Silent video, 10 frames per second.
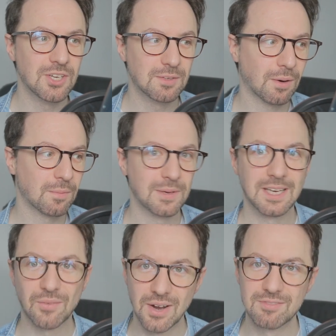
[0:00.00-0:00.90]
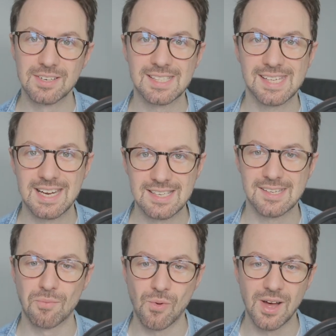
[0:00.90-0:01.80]
you'd probably go over to say to
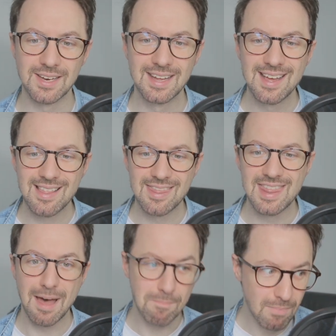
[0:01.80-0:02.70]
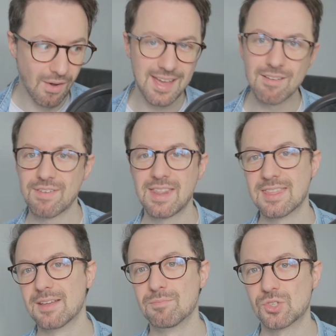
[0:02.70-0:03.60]
someone that might
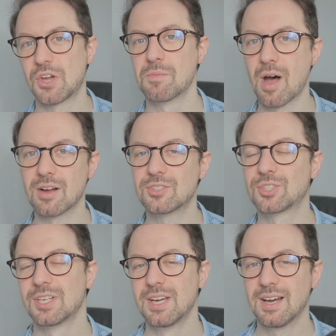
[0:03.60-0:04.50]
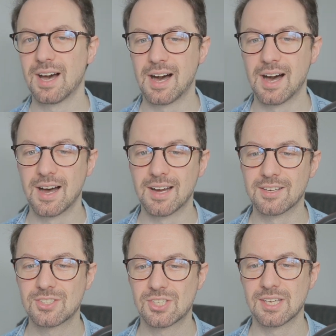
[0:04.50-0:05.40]
offend them so much uh,
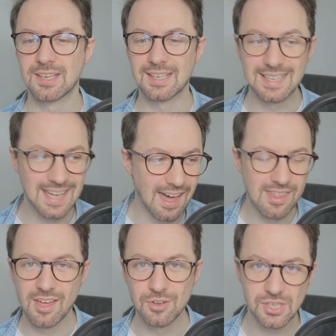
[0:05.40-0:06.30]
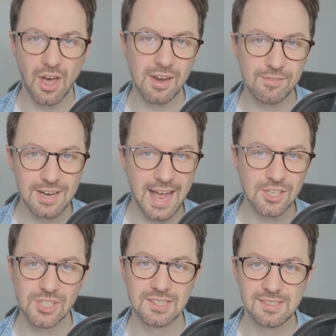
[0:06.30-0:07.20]
to get those kind of
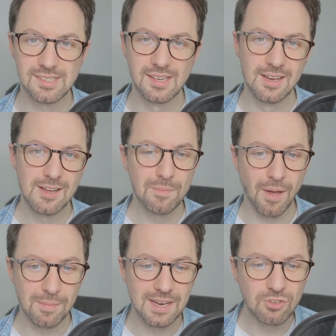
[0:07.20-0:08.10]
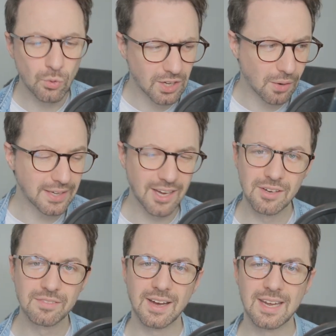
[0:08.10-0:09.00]
reactions. But I mean, if you're going
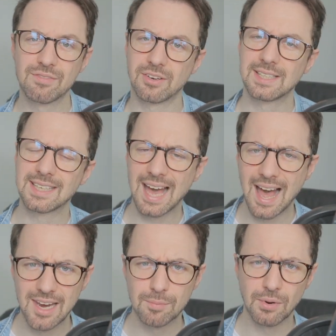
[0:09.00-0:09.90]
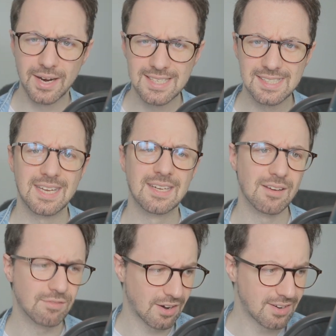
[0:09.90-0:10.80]
over in a very calibrated,
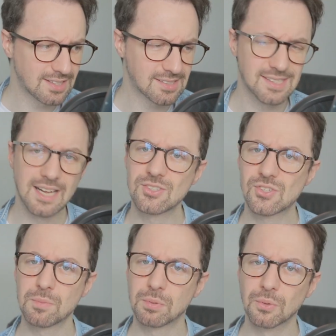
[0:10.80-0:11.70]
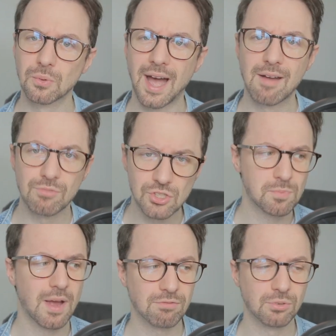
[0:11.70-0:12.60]
very sensible and
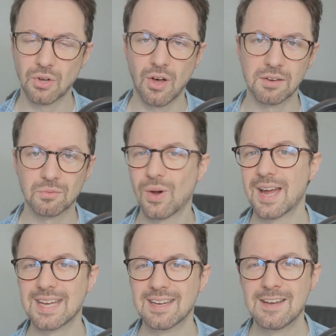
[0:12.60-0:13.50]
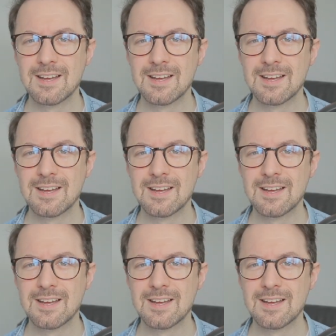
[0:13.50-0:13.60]
respectful kind of way,